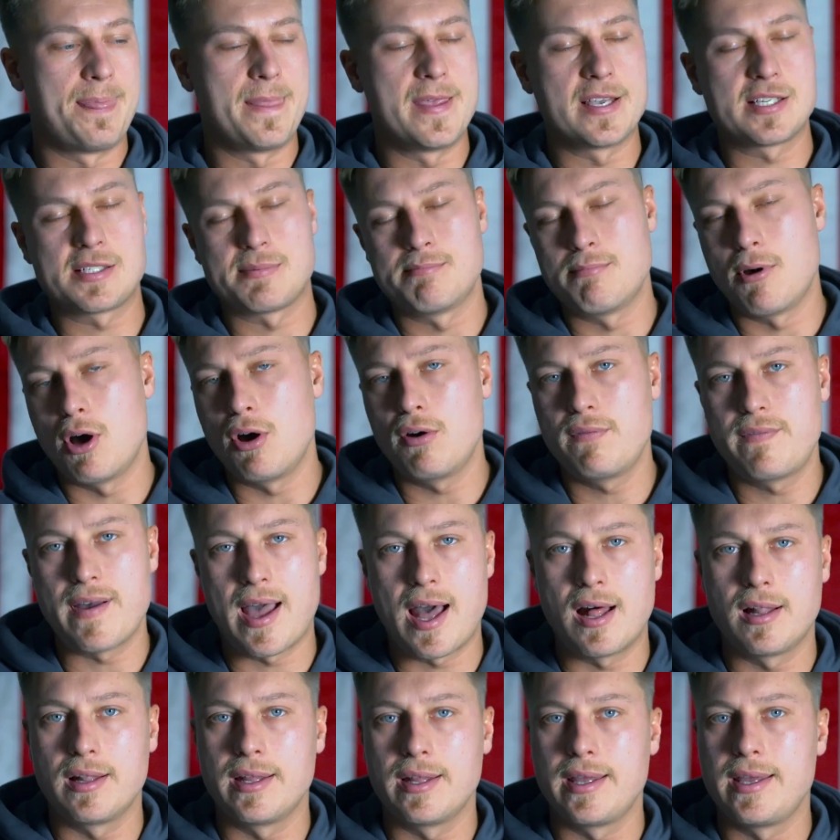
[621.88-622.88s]
This Mo
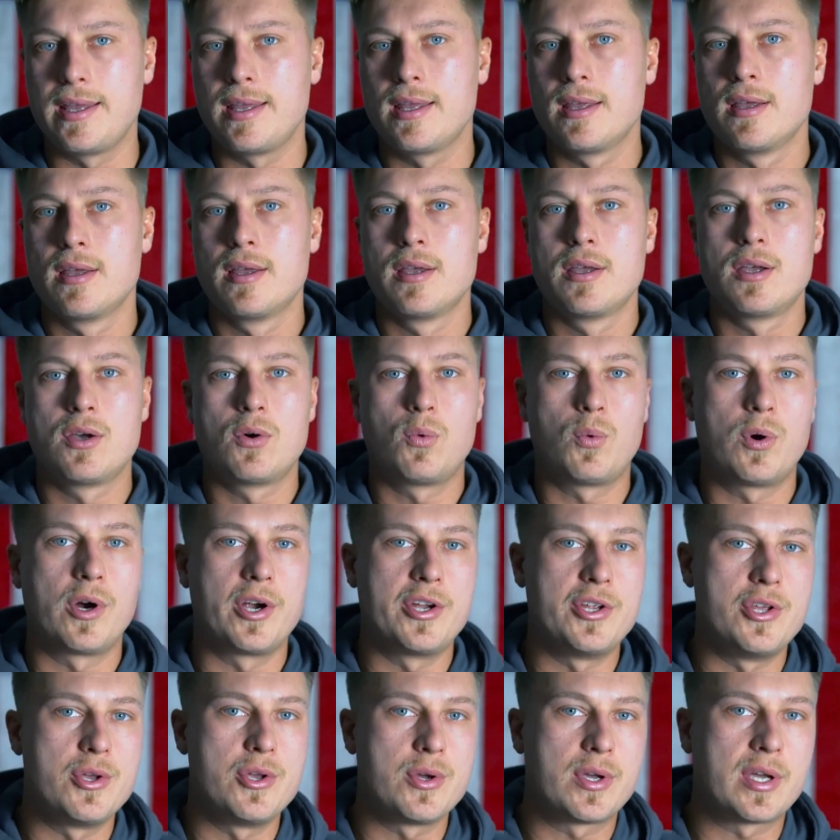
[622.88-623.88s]
Valley,
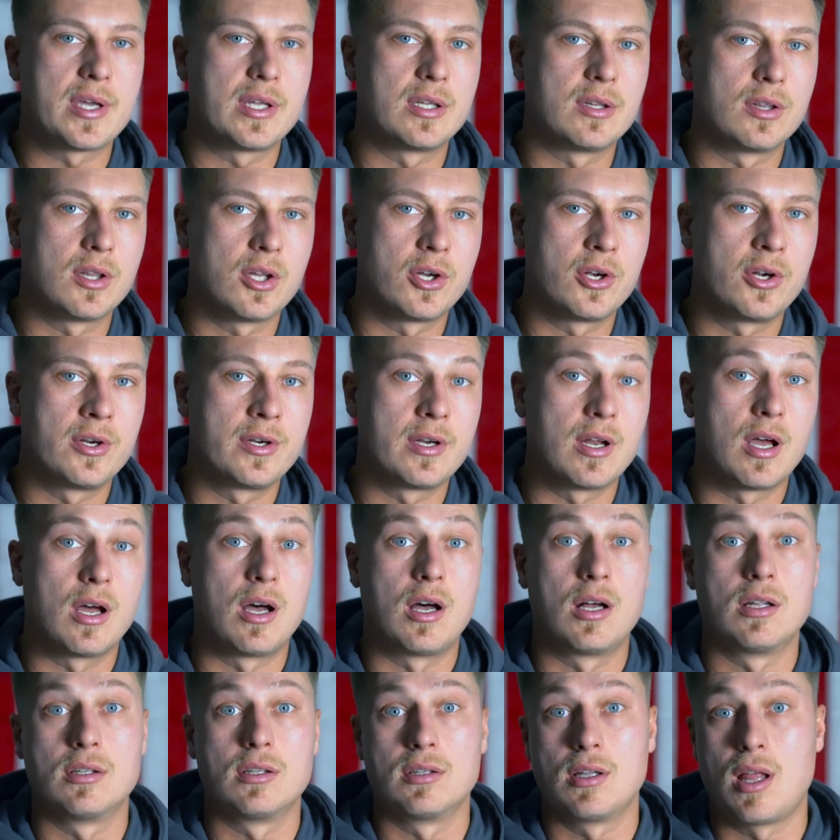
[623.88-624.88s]
where you can learn
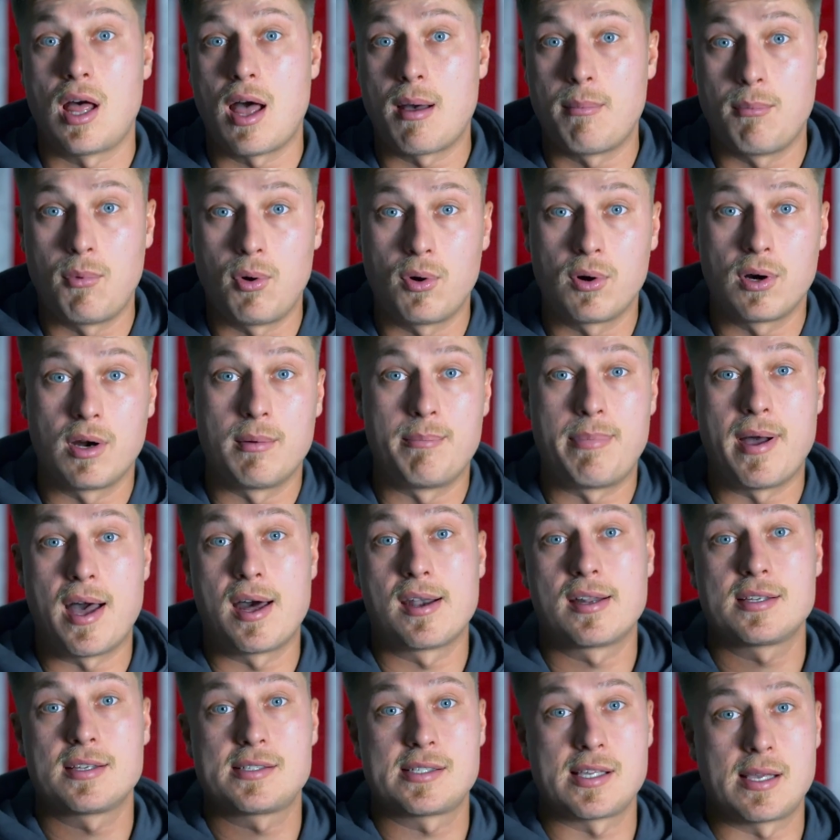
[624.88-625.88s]
a lot more
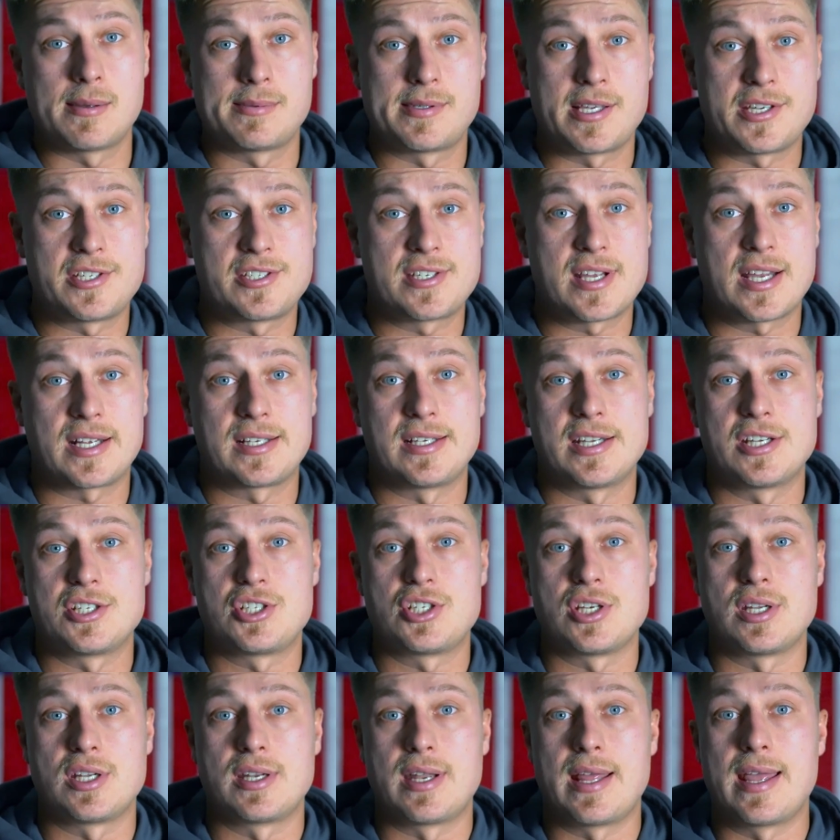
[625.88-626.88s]
about a substation
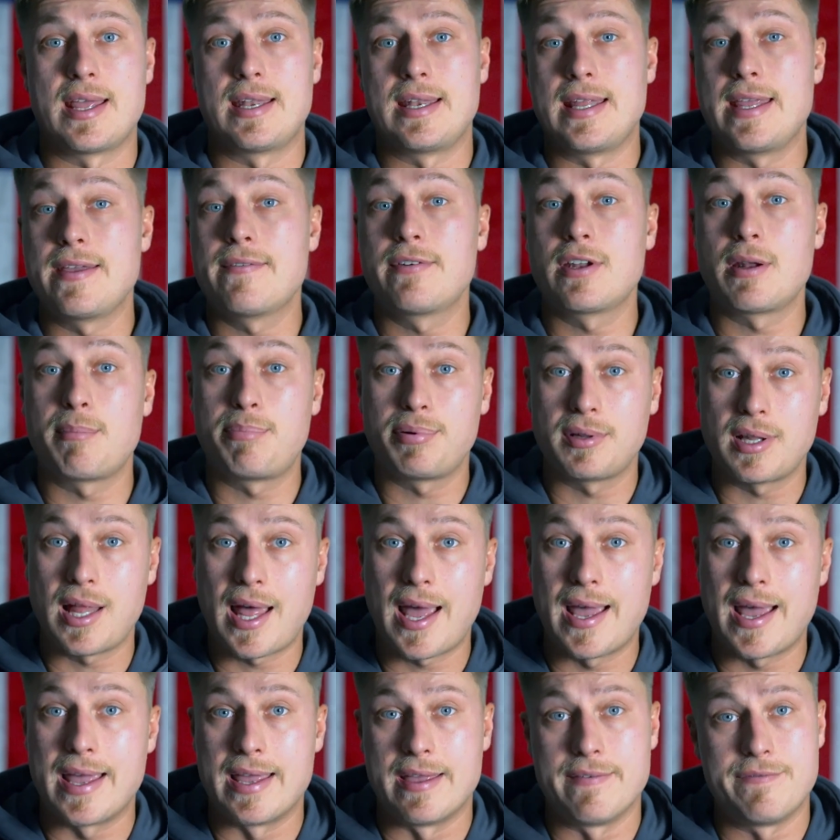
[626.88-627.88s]
technician and even
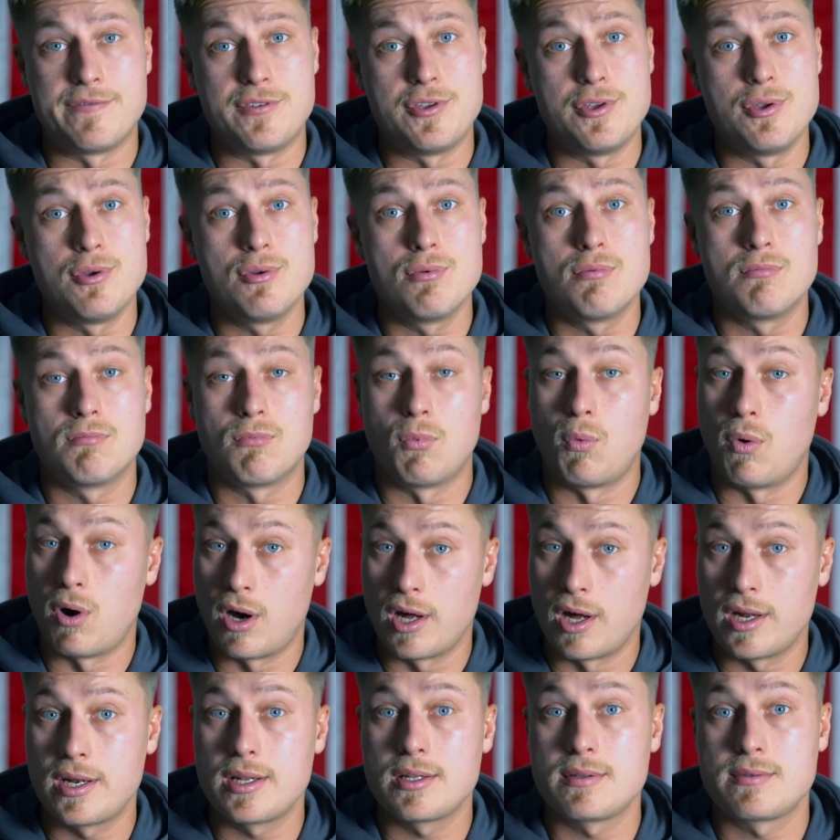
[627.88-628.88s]
apply if you
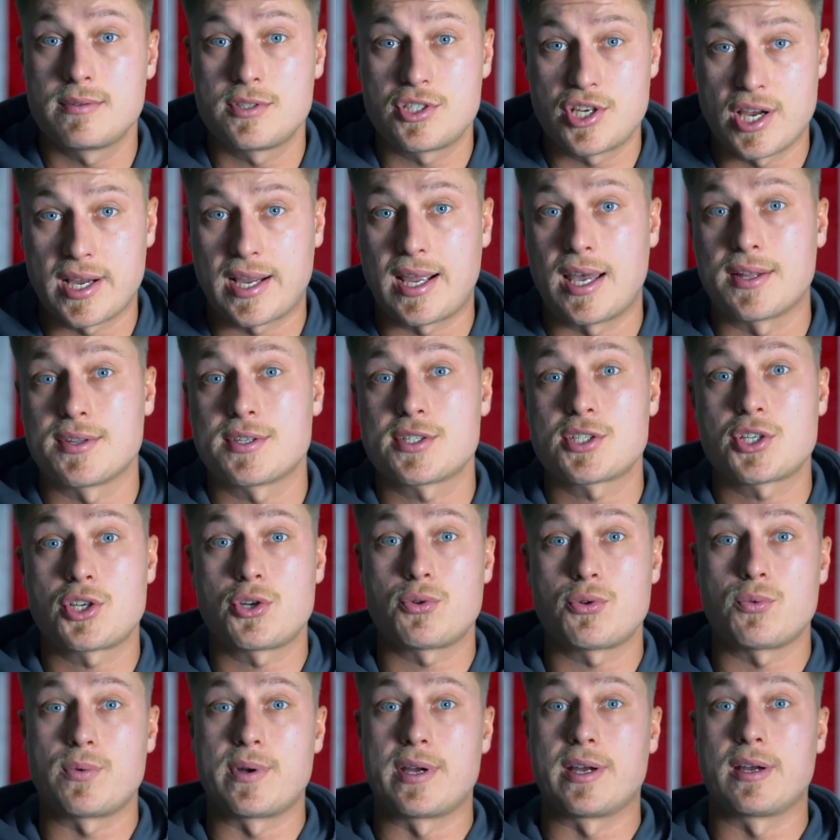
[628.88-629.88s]
want to check out this
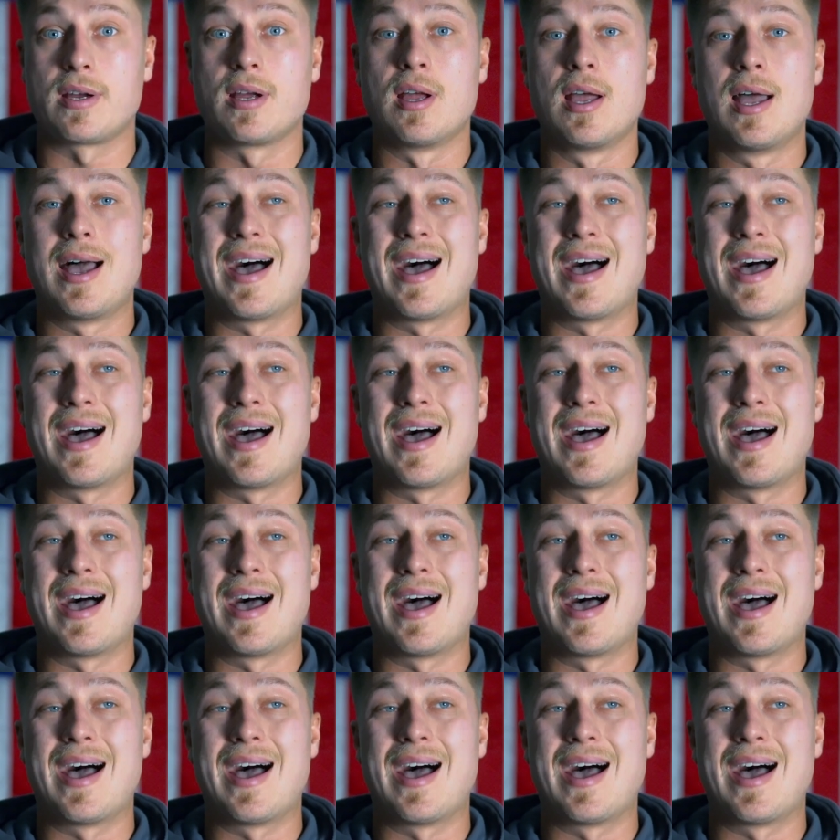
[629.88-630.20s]
career.